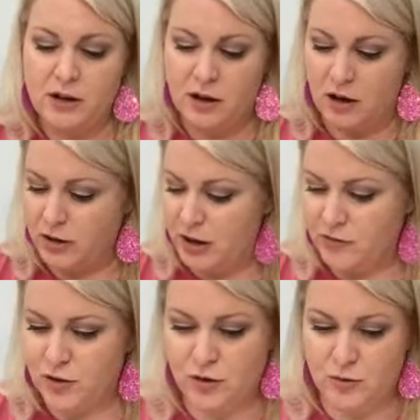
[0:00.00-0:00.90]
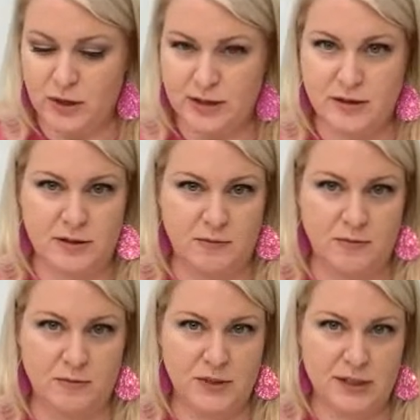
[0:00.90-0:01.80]
all you have to do is
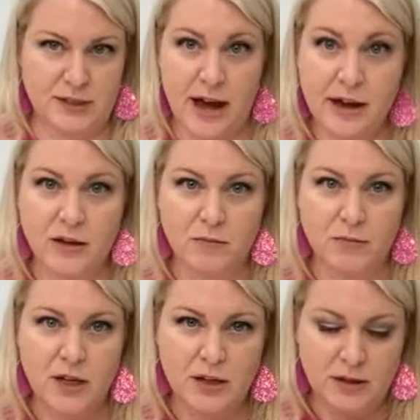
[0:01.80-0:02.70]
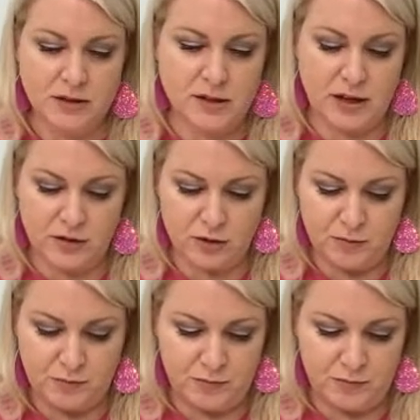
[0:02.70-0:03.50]
stack them together.